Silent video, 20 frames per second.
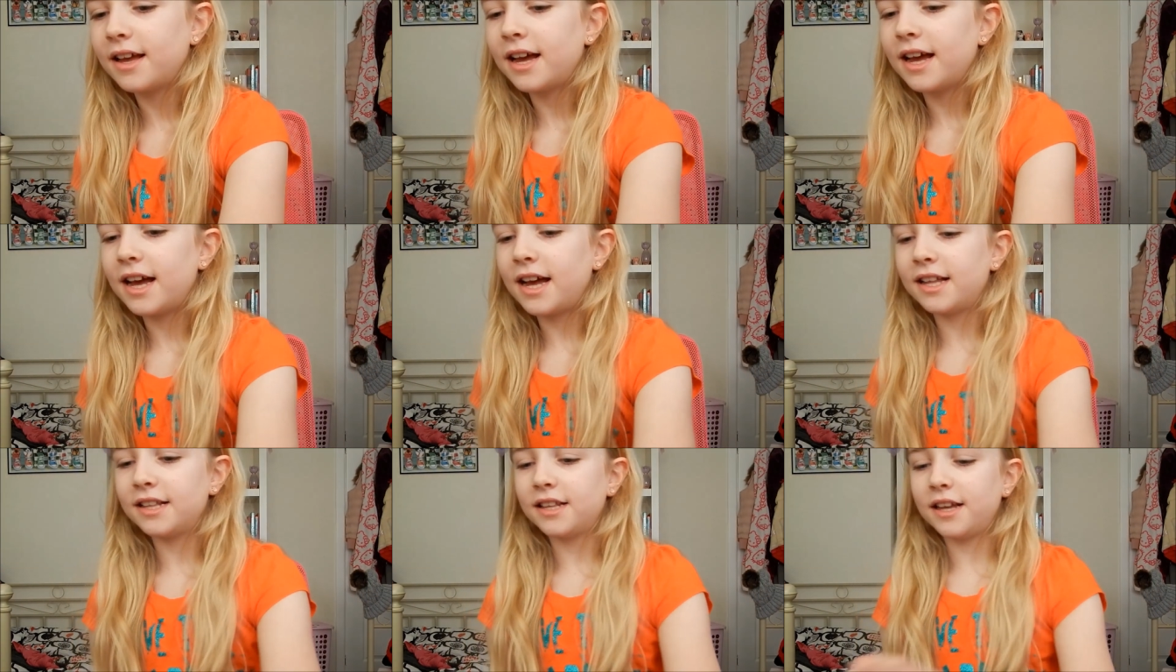
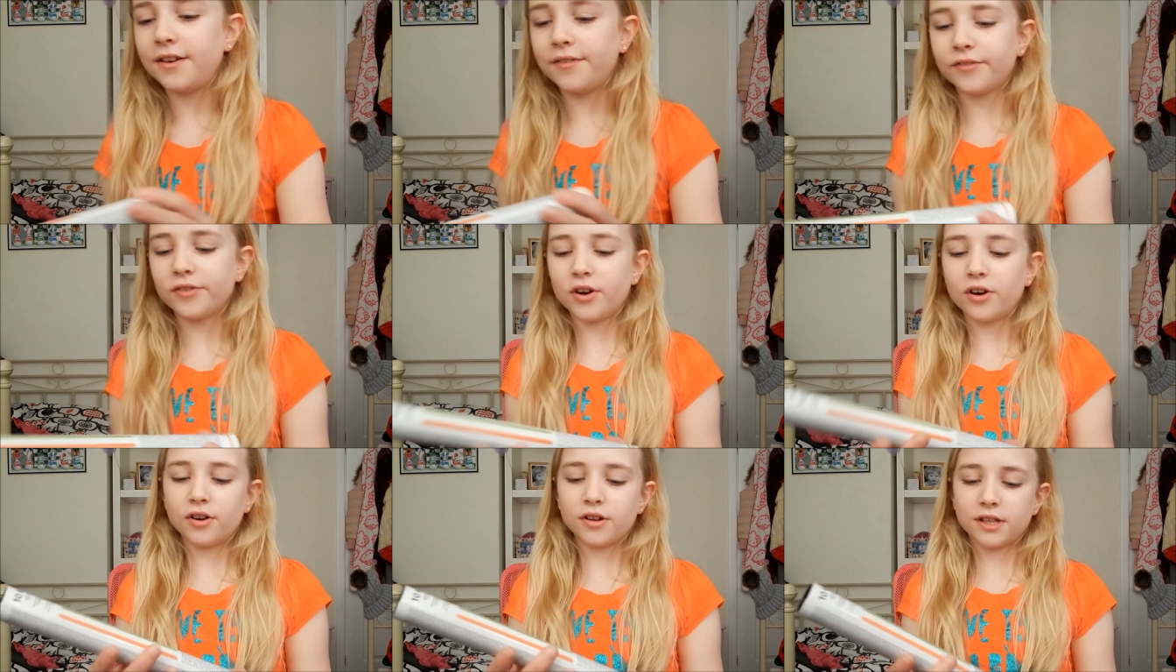and
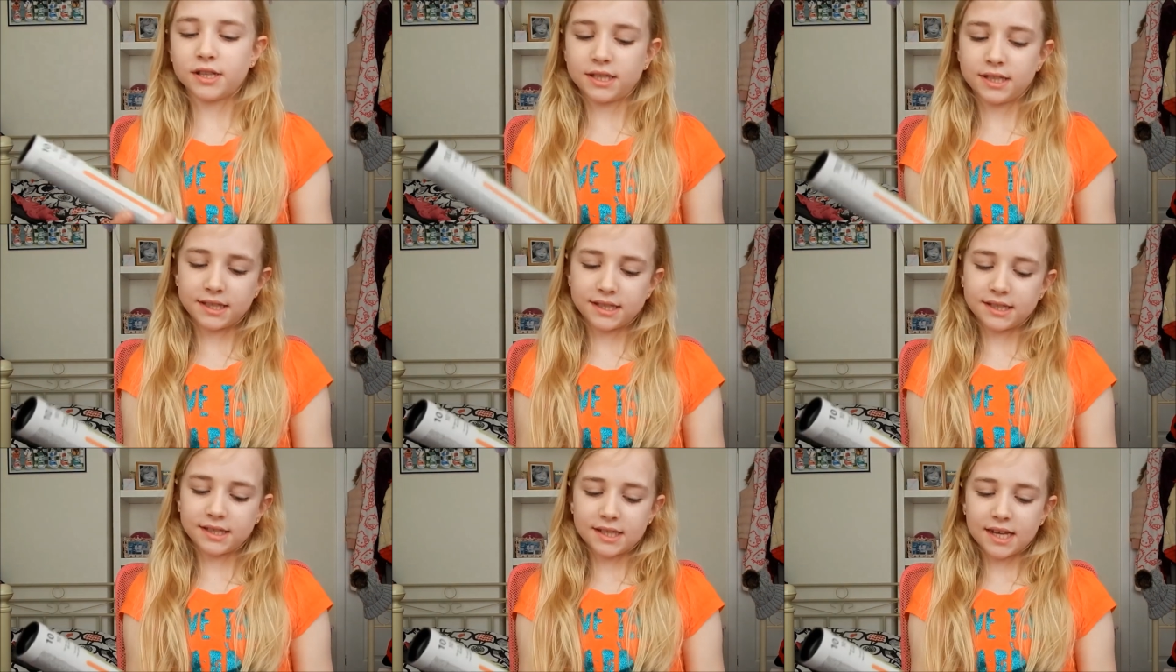I've got
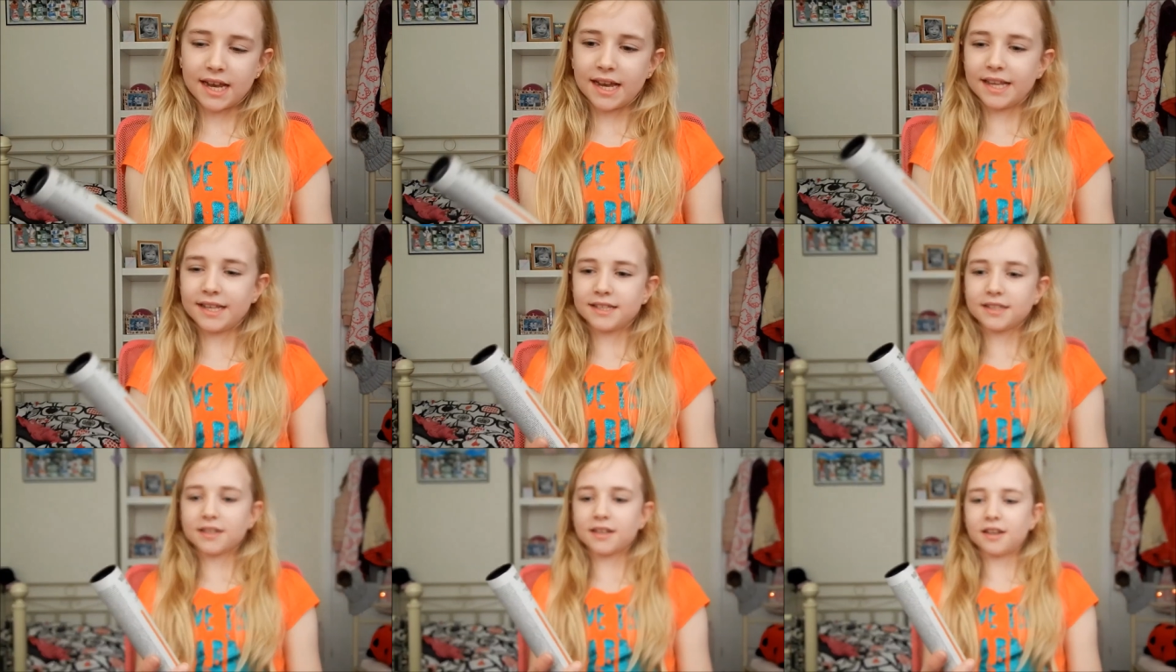
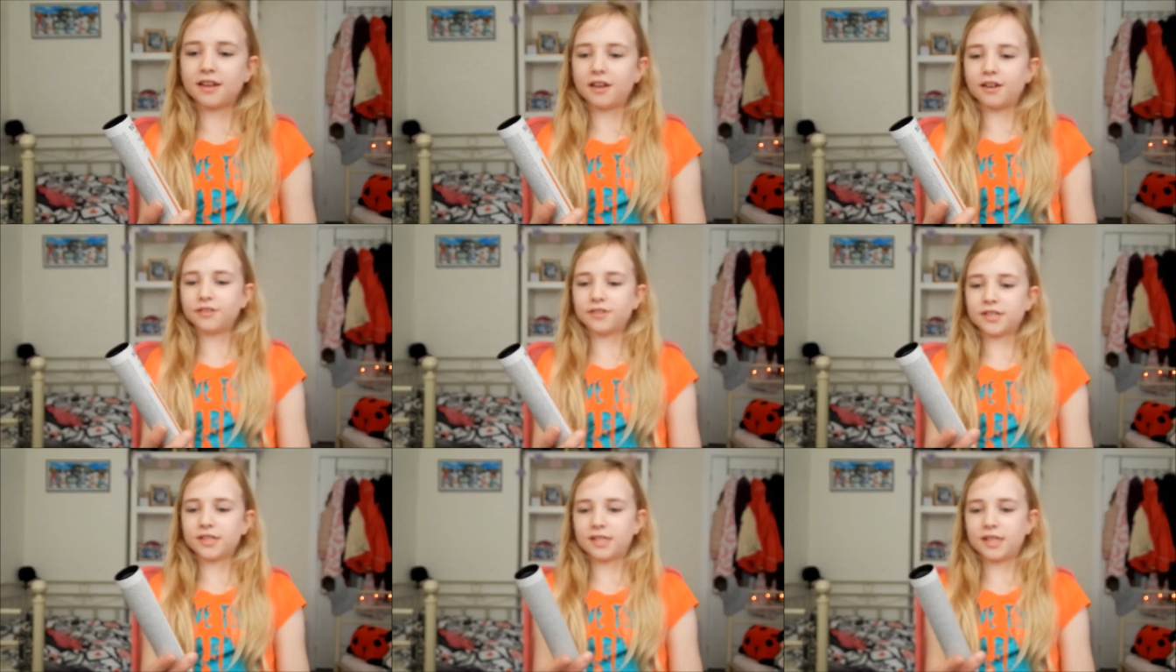10
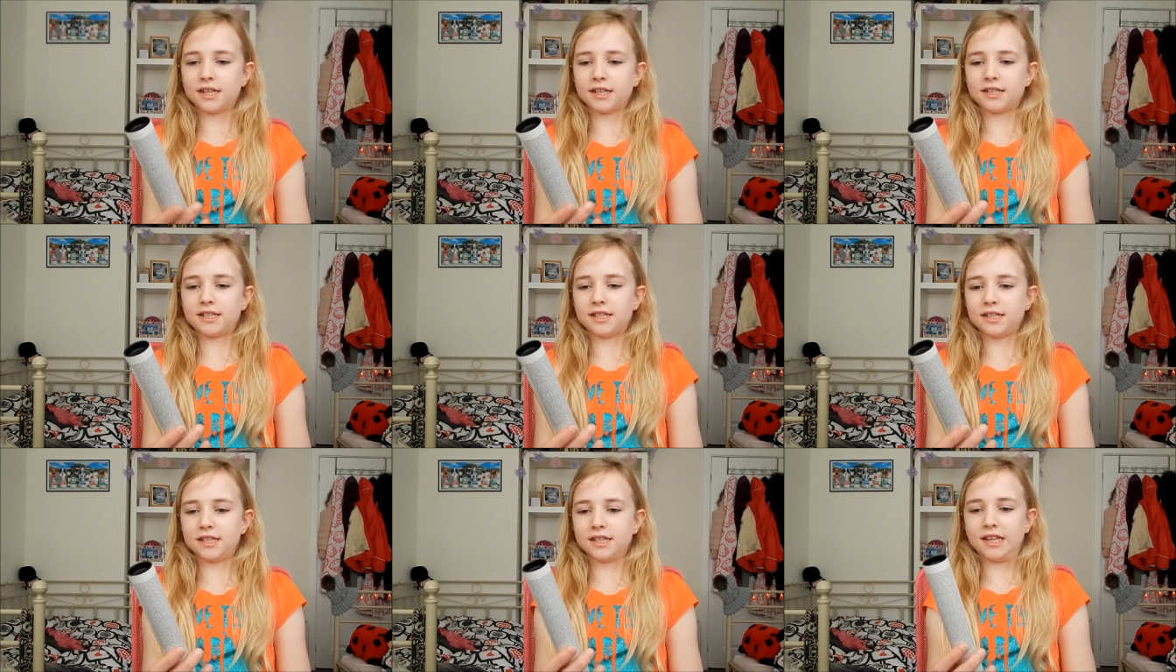glow
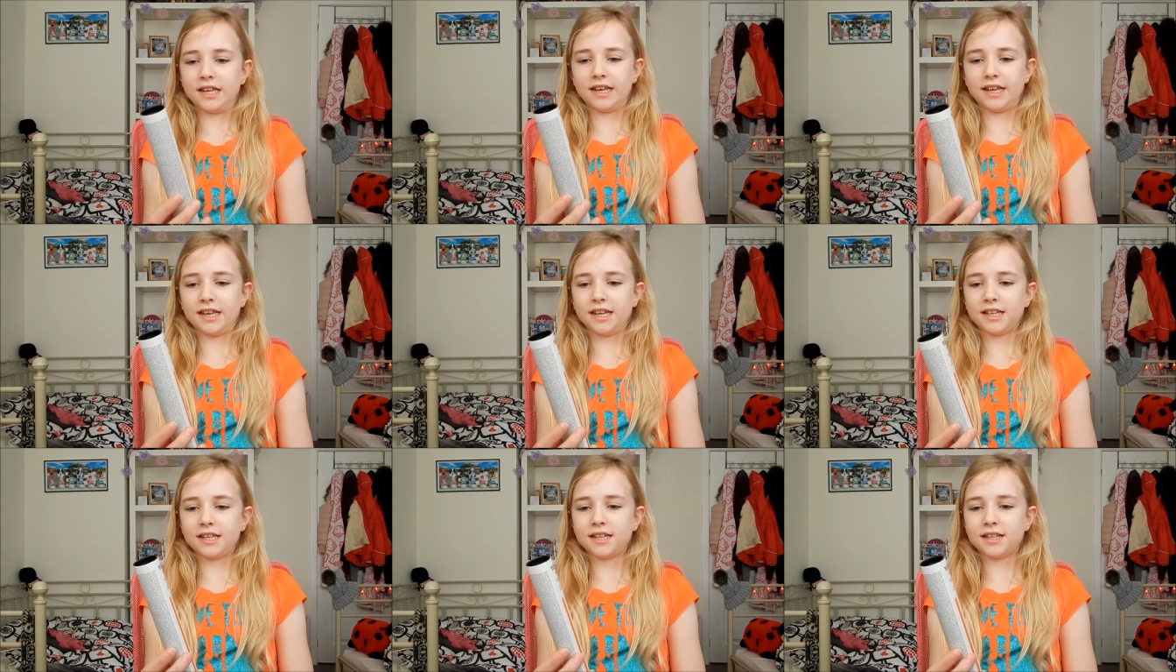sticks in
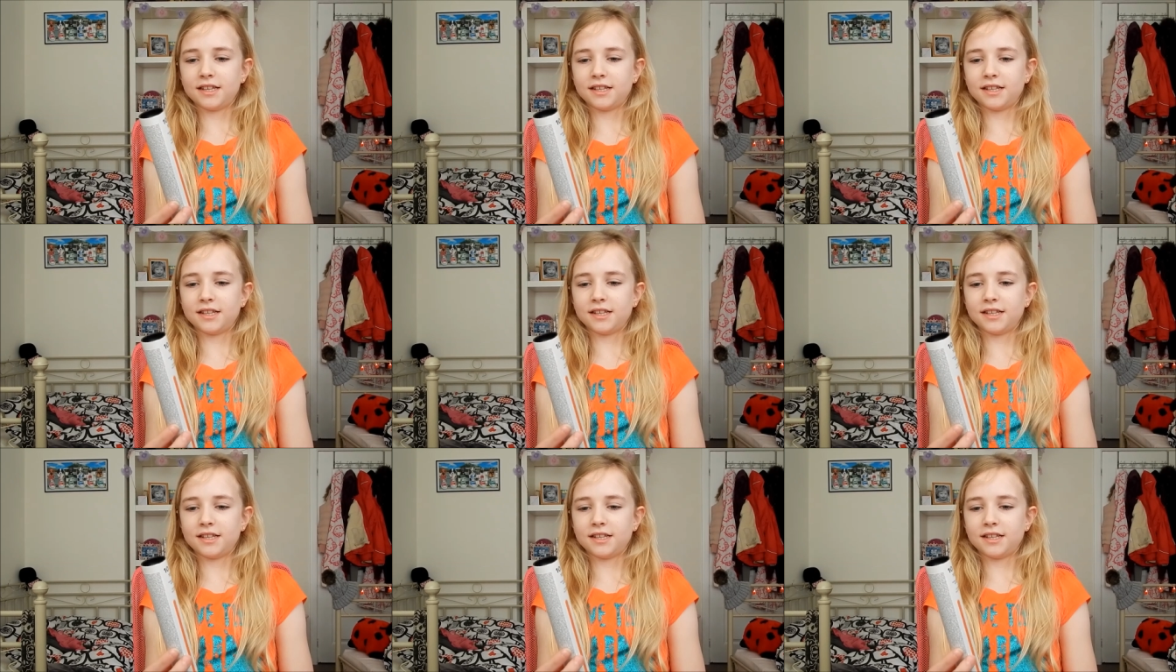here